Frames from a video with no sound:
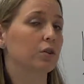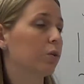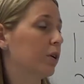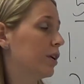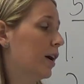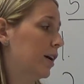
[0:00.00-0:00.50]

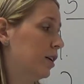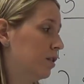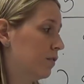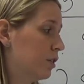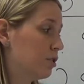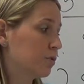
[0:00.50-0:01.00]
according to how you did
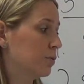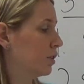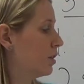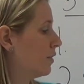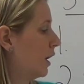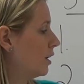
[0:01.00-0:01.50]
the first one.
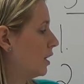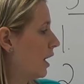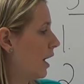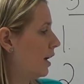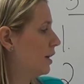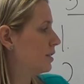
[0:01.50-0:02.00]
If I did
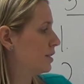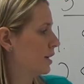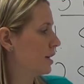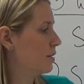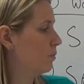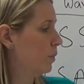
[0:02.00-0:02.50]

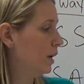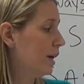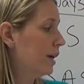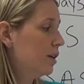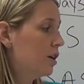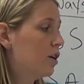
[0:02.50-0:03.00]

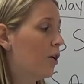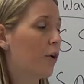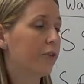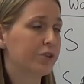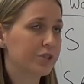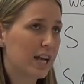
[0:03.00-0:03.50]
ACB,
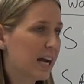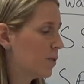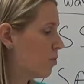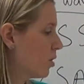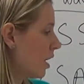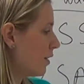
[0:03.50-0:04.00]
on the
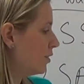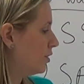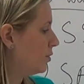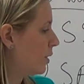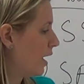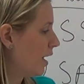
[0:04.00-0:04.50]
second one I have to
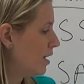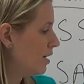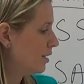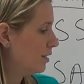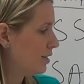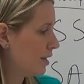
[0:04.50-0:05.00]
do
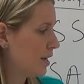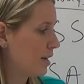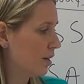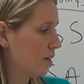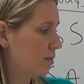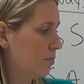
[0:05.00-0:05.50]

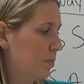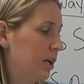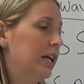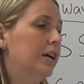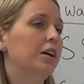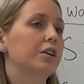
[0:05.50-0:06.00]

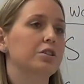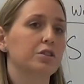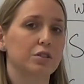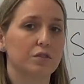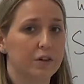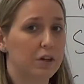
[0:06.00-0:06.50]
ADB,
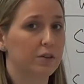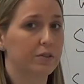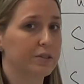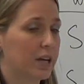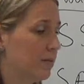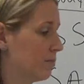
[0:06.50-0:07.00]
just to follow the
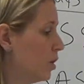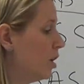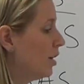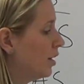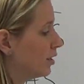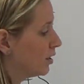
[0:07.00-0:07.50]
same
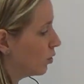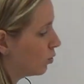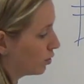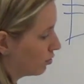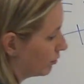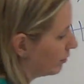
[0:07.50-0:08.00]
order